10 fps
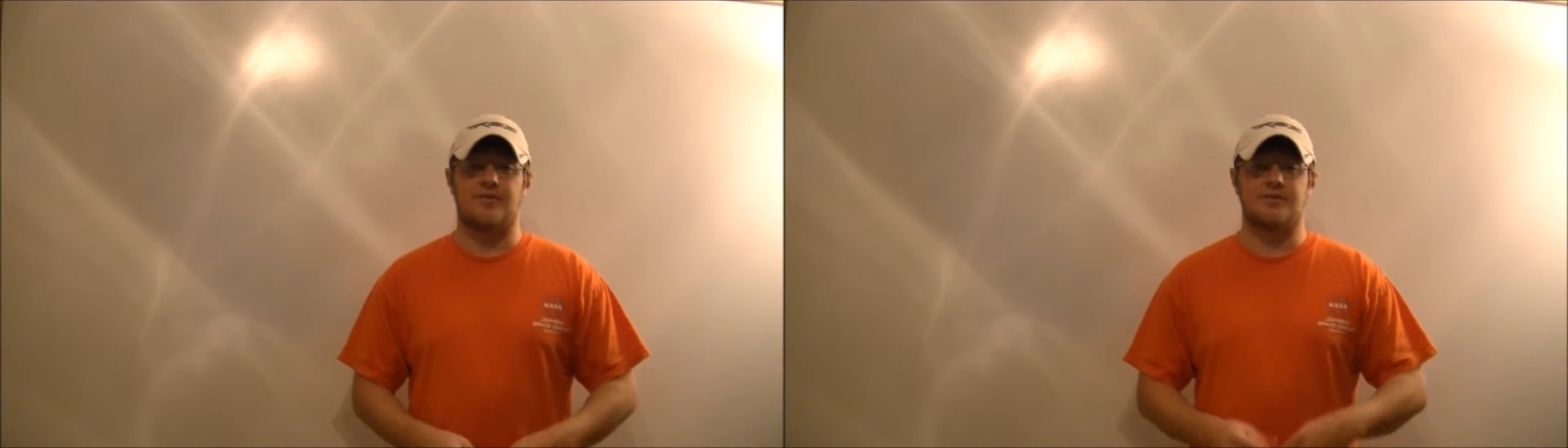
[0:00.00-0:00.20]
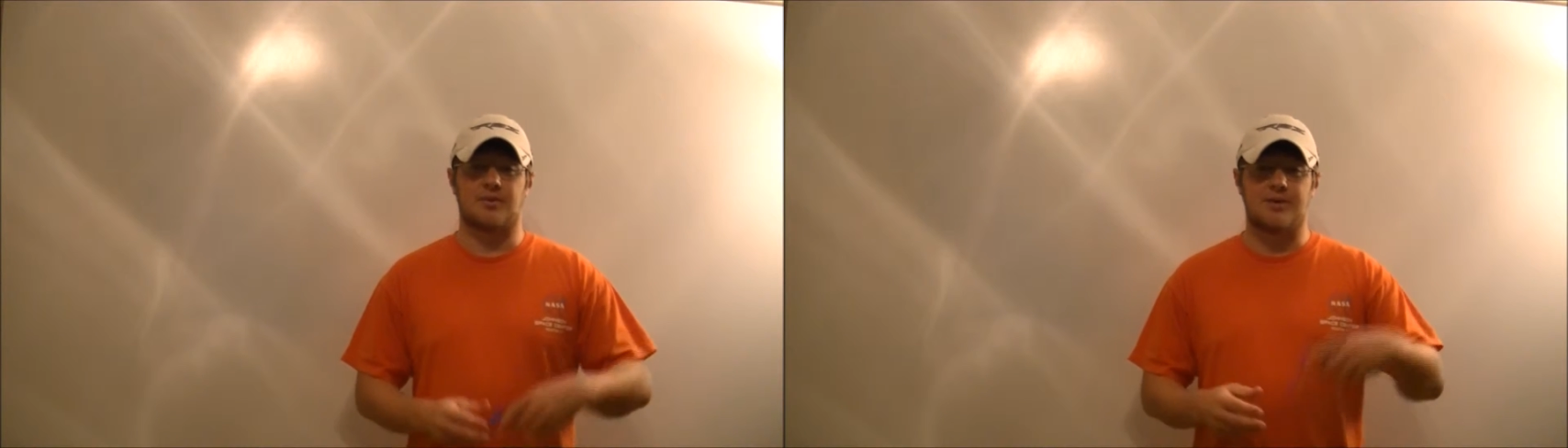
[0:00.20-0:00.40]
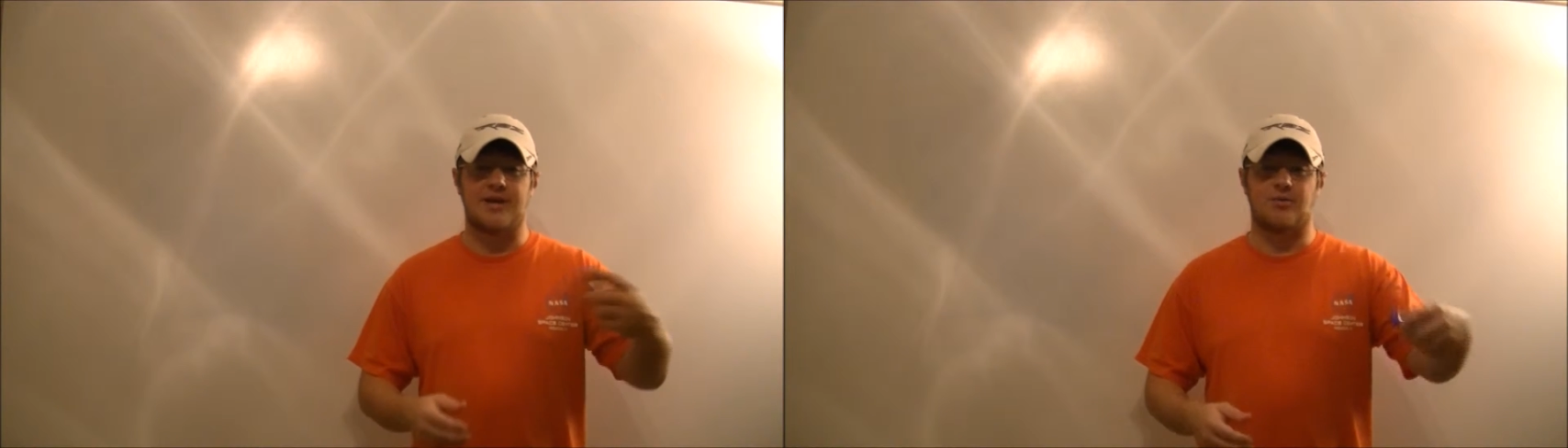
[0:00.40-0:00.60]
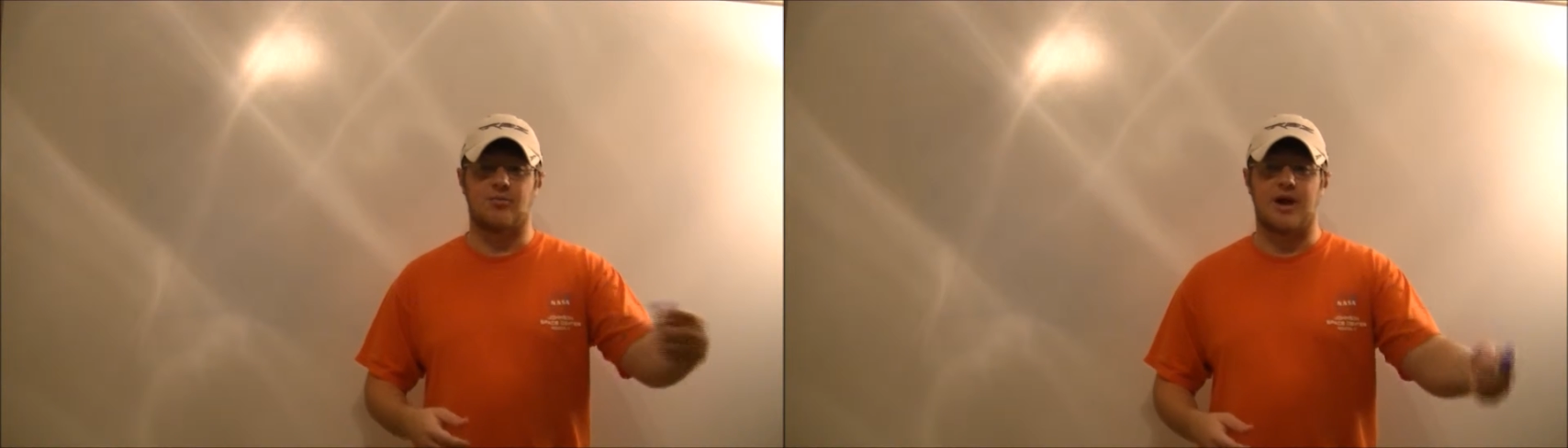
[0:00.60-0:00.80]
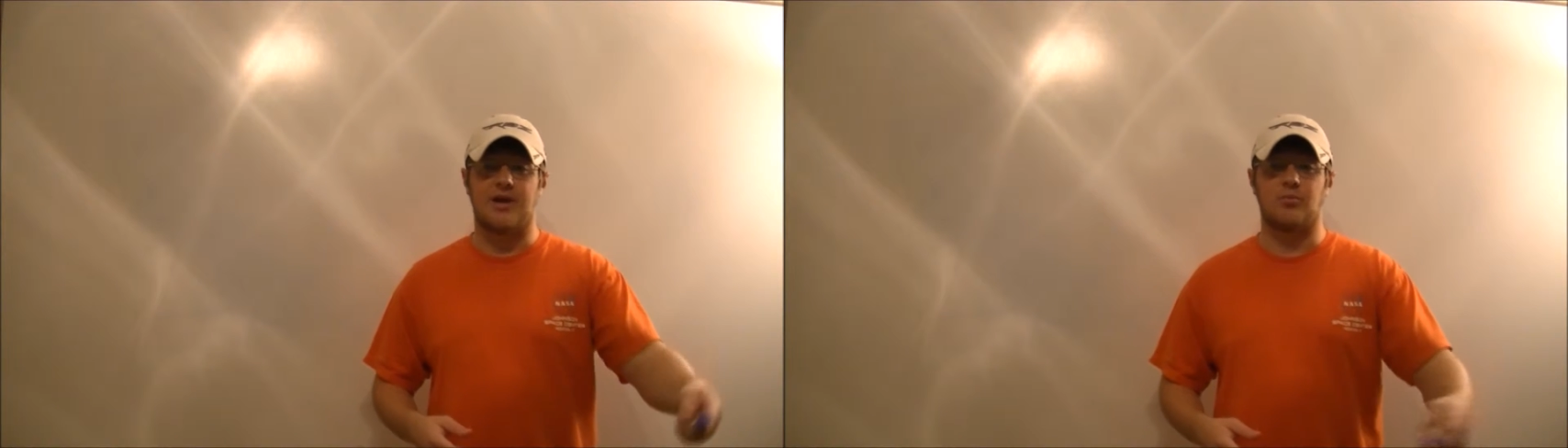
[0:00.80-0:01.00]
someone had to
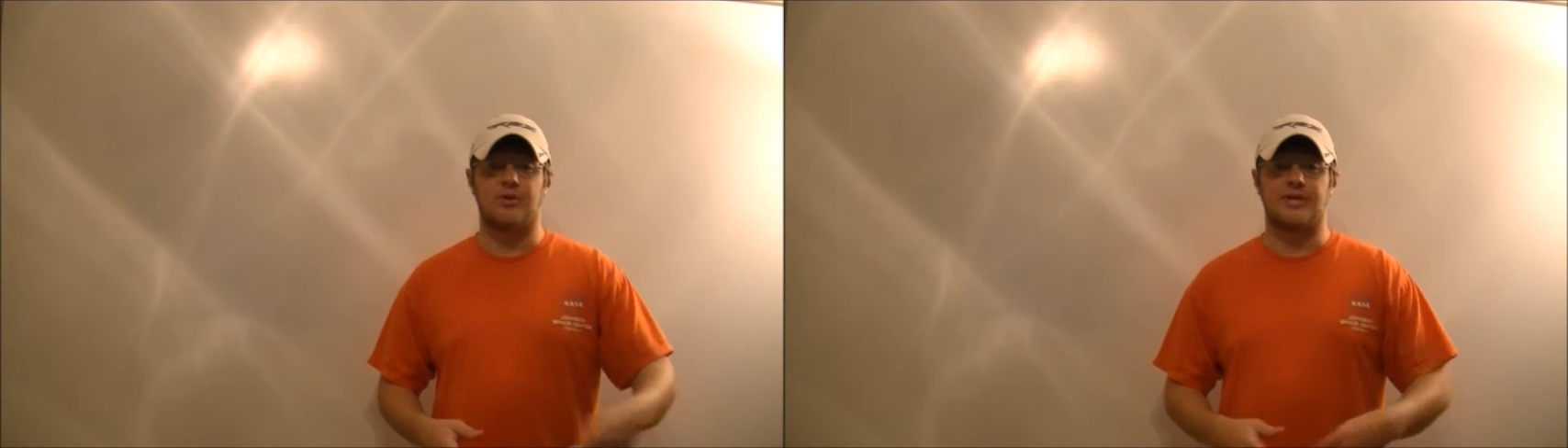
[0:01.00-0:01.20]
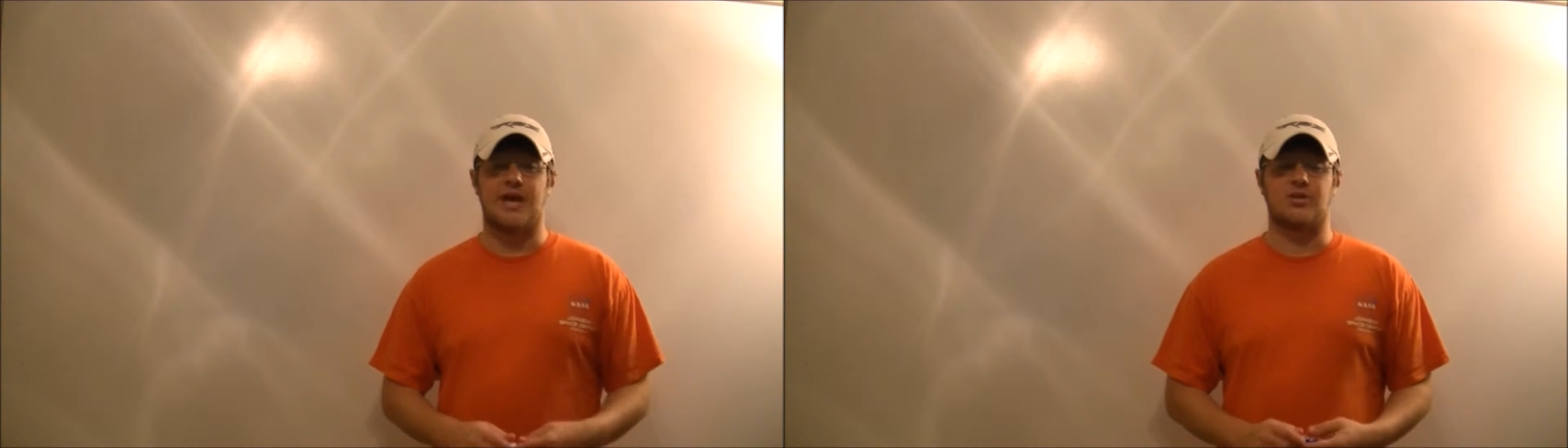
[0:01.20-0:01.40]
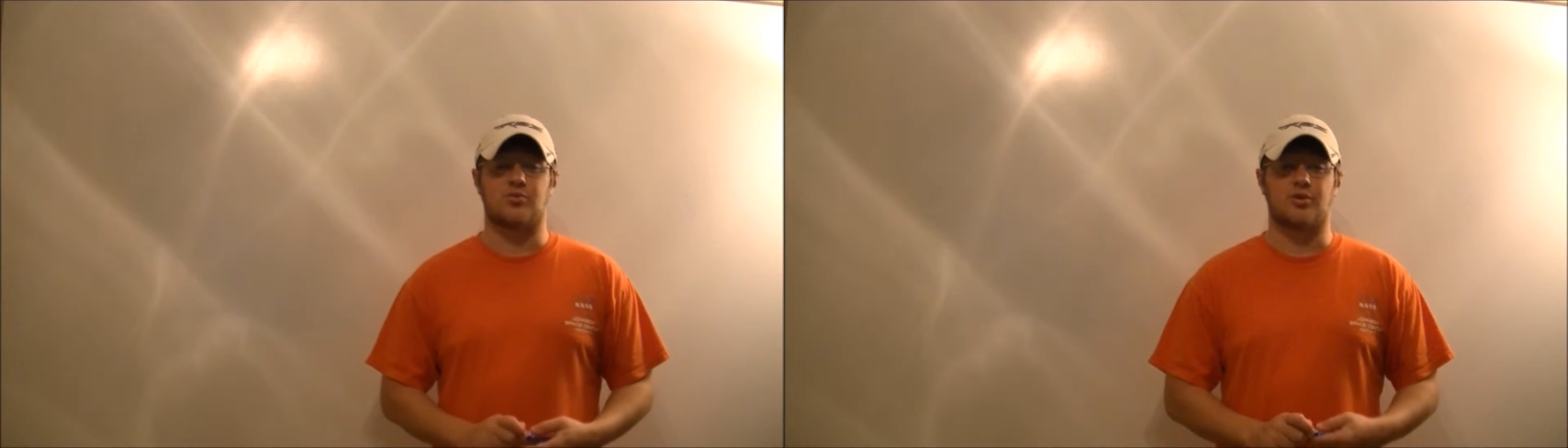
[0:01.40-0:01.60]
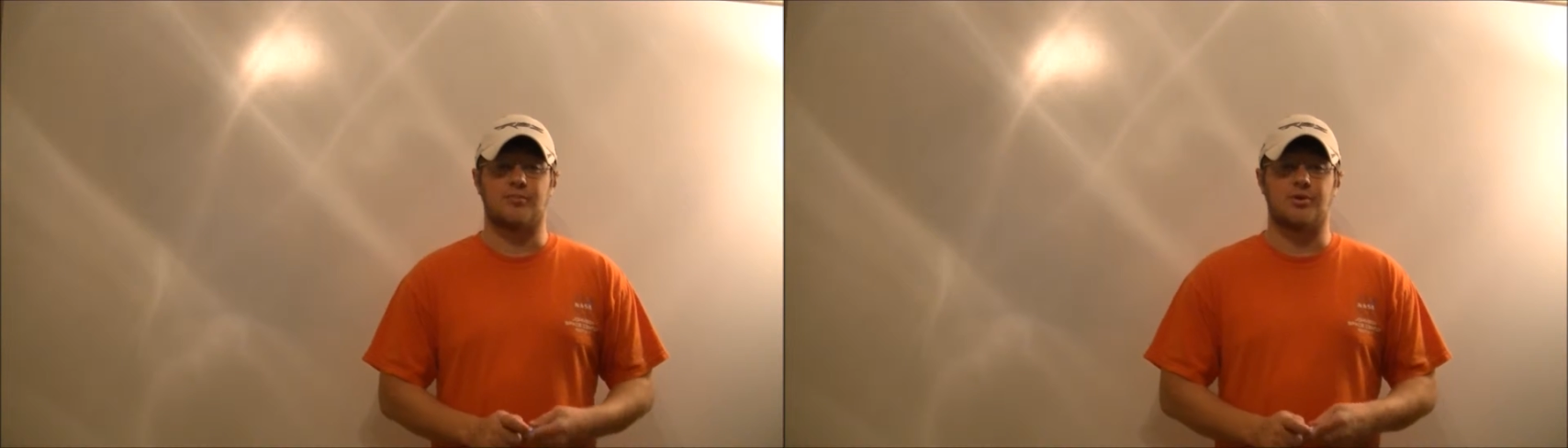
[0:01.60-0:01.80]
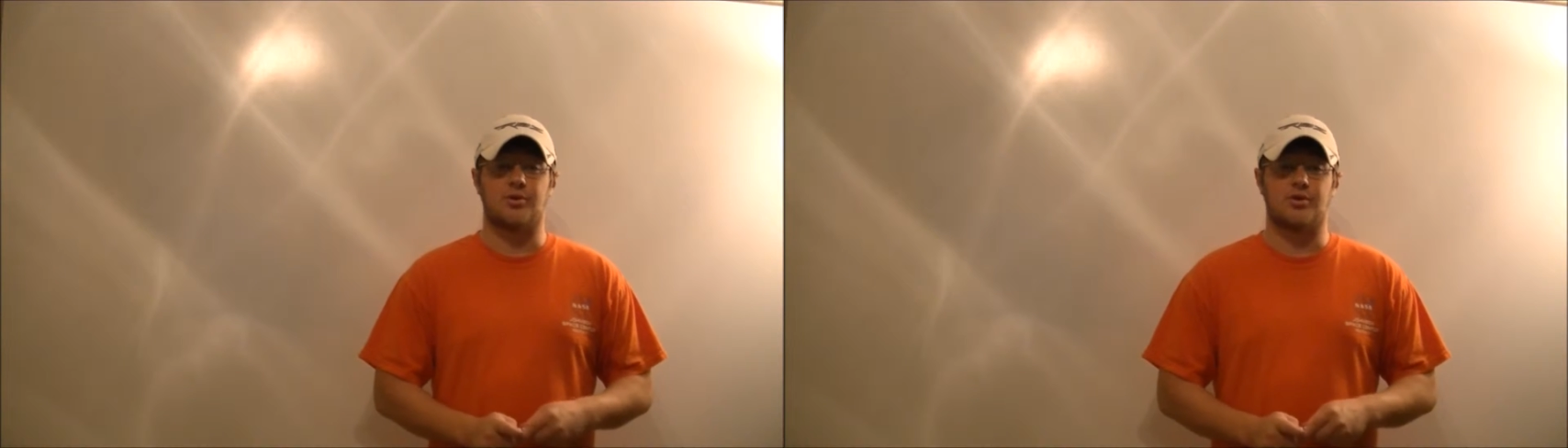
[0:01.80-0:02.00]
write with actual
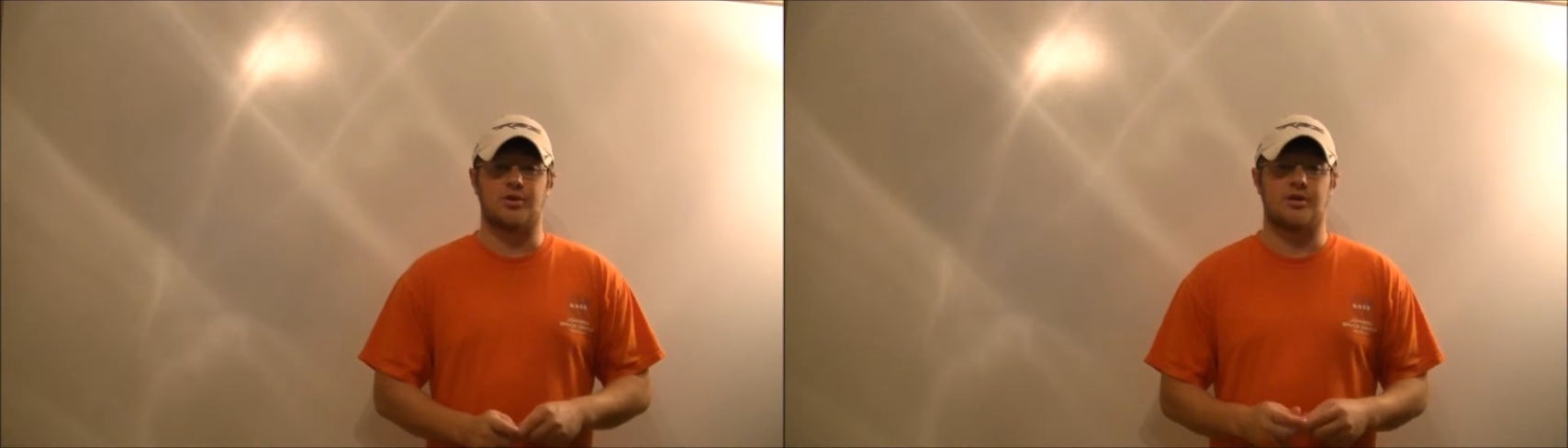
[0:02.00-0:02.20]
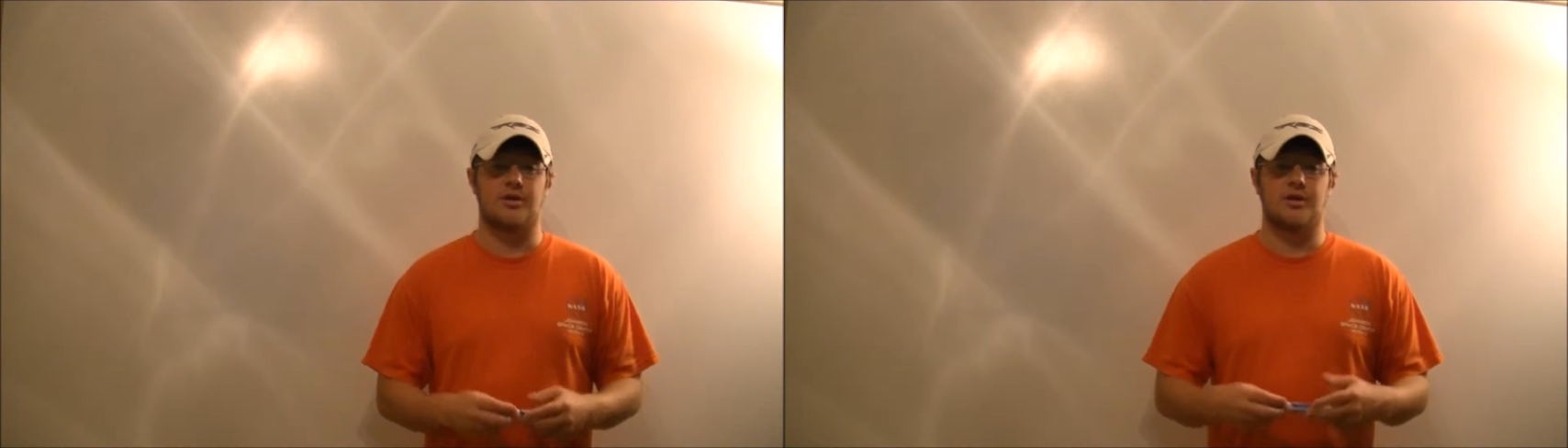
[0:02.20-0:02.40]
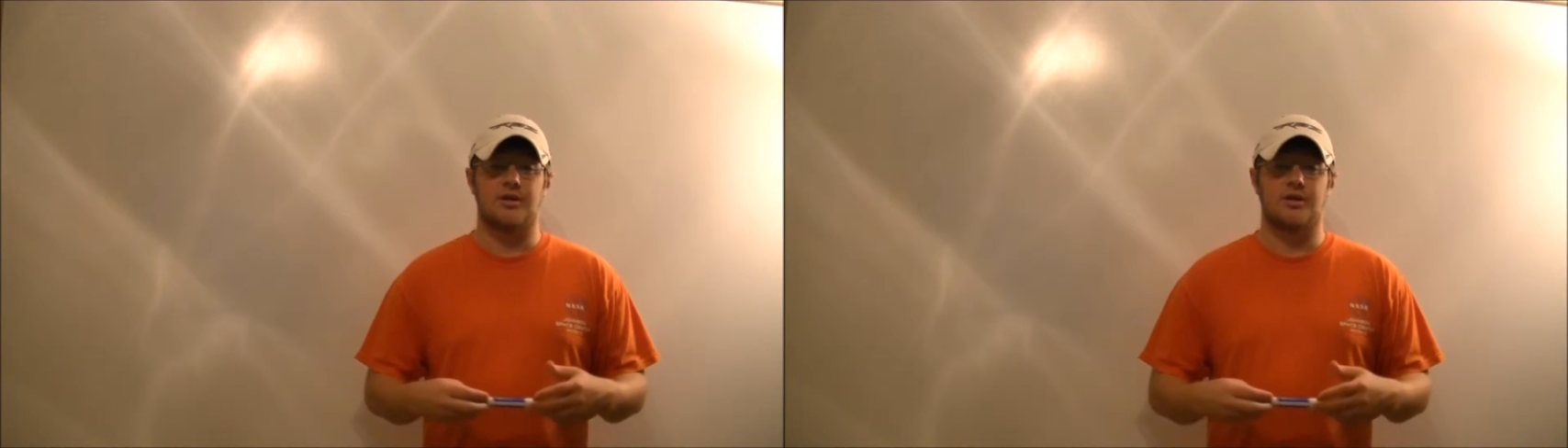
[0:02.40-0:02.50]
computer